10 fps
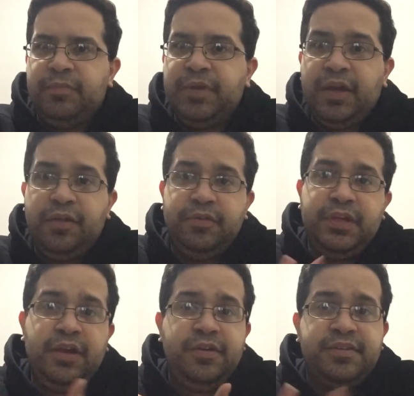But not
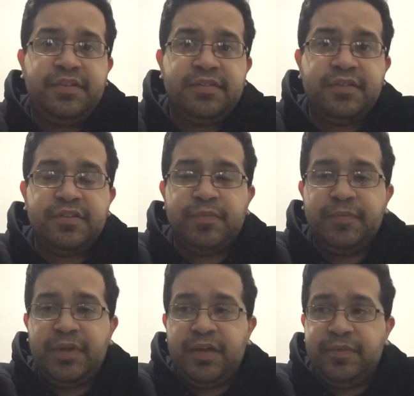only our existence, but
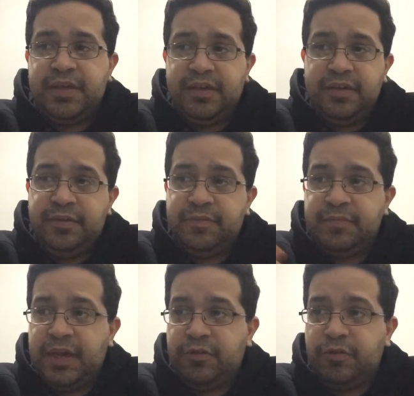maybe
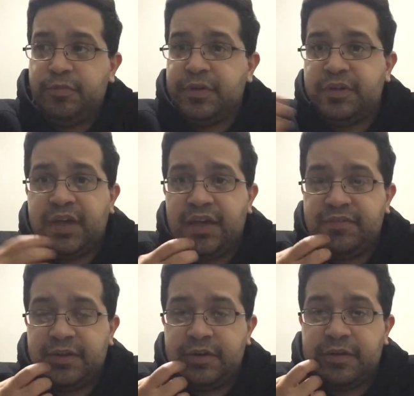microbial
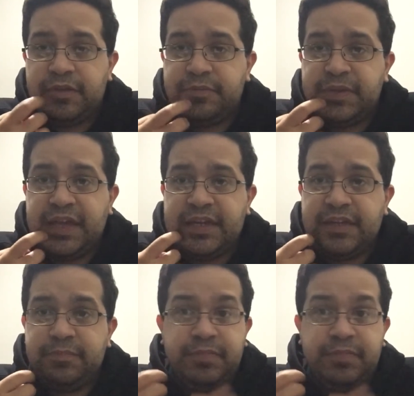life on another planet,